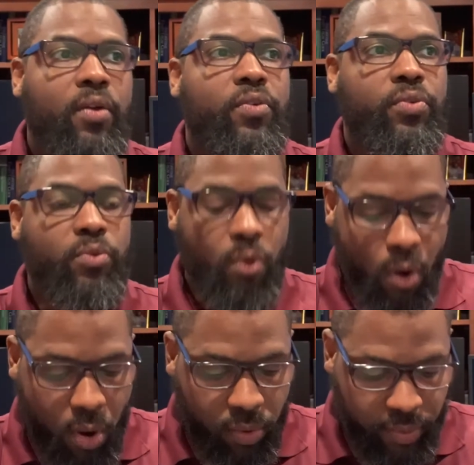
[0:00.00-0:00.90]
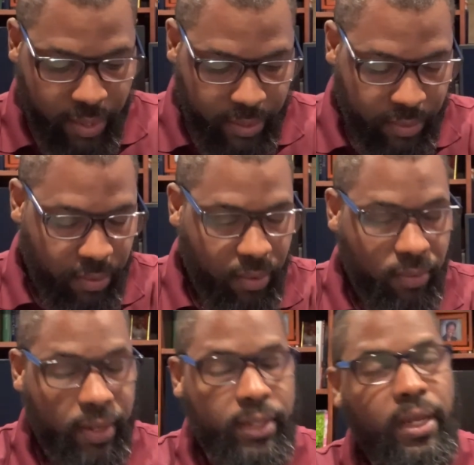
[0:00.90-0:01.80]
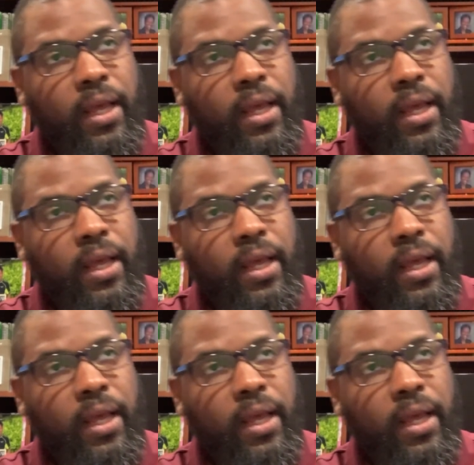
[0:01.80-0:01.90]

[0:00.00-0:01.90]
through all of that, all right?